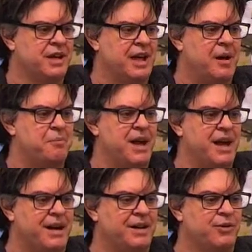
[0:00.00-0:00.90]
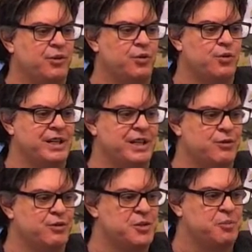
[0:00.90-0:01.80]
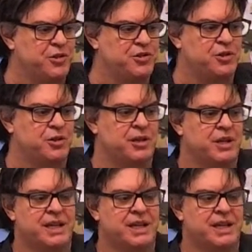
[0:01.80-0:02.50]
about or written in response to